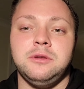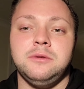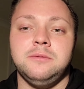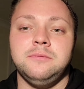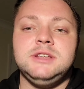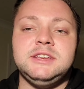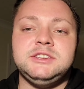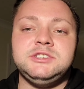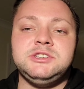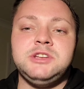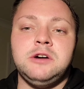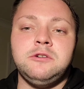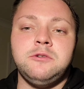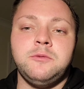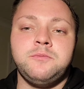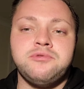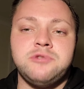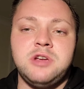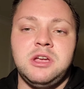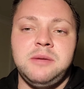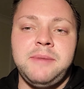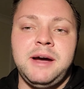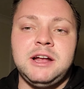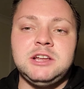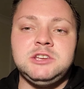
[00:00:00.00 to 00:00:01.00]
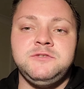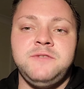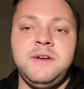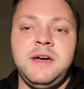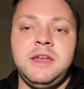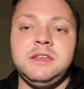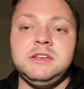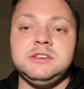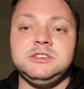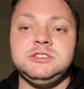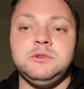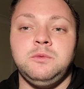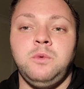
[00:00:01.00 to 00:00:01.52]
So let's start with pre-match
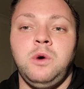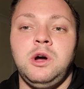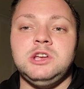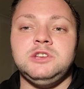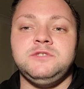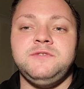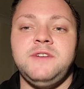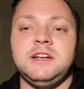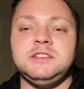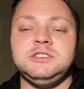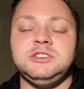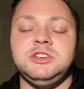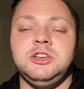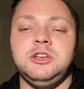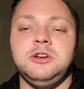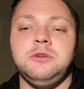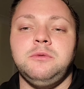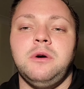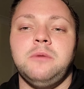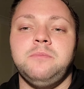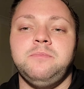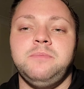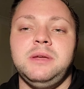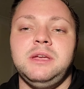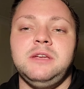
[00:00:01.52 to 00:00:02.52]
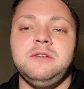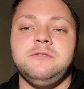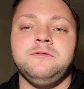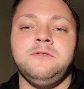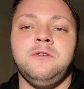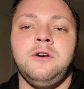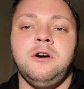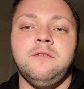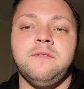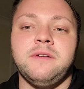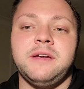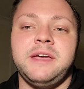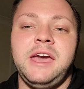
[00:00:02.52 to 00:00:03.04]
then. So what is there to do
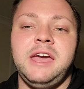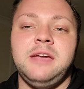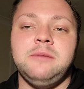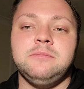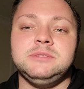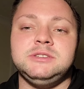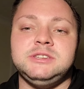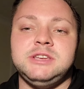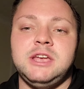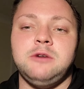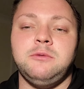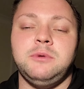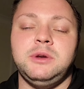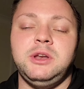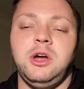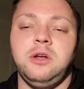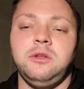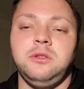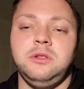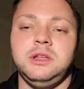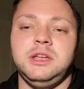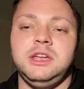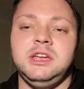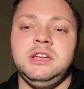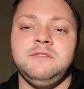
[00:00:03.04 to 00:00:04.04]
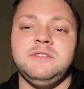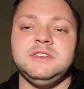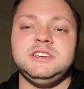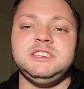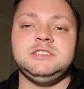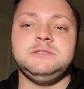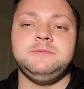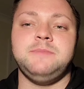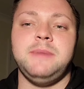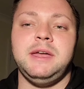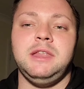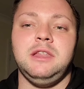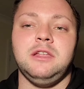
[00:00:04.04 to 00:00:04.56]
before the game? So we're non-league, this
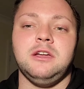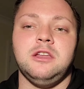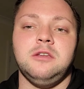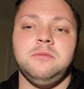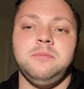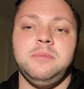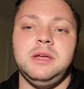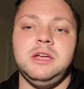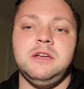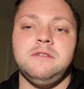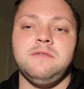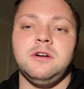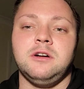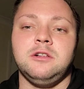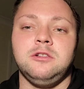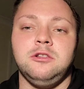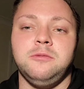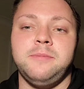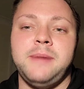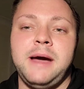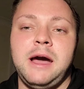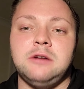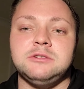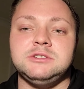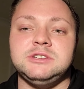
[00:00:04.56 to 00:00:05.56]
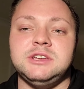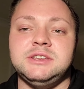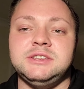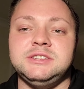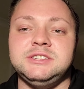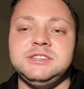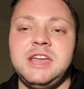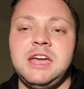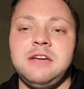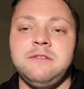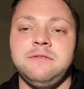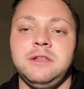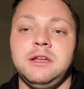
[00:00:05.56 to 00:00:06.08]
is mainly going to be the clubhouse, and
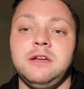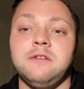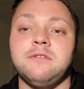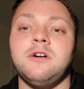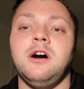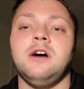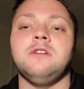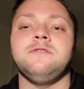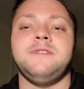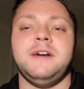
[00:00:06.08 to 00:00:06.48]
Staveley have got a